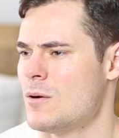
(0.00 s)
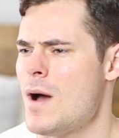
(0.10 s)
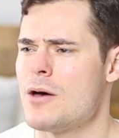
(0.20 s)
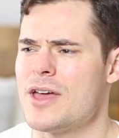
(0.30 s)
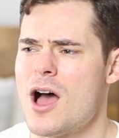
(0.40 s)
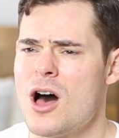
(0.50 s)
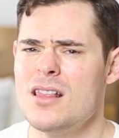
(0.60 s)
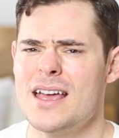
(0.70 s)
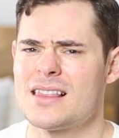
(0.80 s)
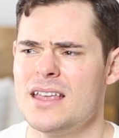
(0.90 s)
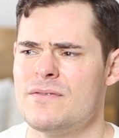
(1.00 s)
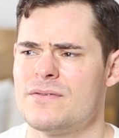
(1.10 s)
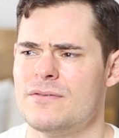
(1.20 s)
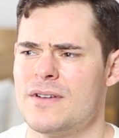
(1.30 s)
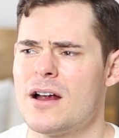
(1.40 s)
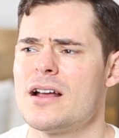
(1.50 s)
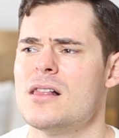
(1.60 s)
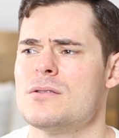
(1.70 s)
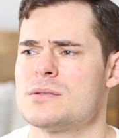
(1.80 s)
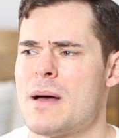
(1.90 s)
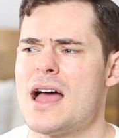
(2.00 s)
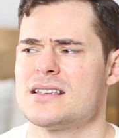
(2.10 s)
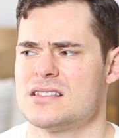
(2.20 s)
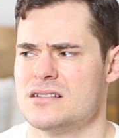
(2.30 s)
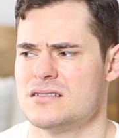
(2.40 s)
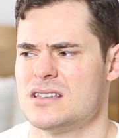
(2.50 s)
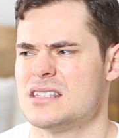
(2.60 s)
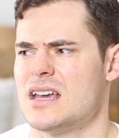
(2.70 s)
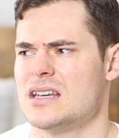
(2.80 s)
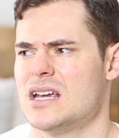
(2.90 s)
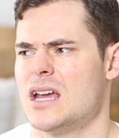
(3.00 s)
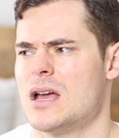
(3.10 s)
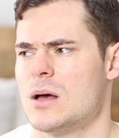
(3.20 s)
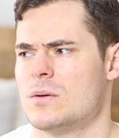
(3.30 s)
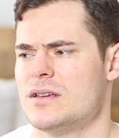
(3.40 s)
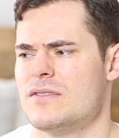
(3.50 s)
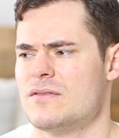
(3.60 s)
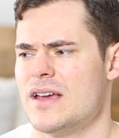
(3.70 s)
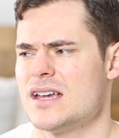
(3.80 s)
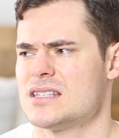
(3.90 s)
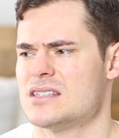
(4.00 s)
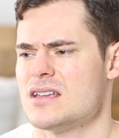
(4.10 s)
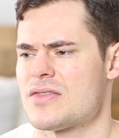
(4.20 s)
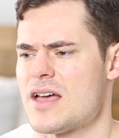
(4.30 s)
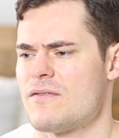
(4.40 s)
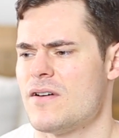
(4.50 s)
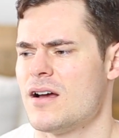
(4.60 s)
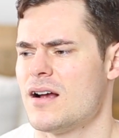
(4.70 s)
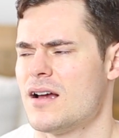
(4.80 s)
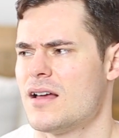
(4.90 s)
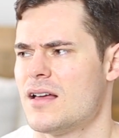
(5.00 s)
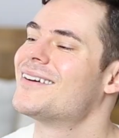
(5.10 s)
Wow, they all like live very close by still to San Diego. Even Vegas is not that far.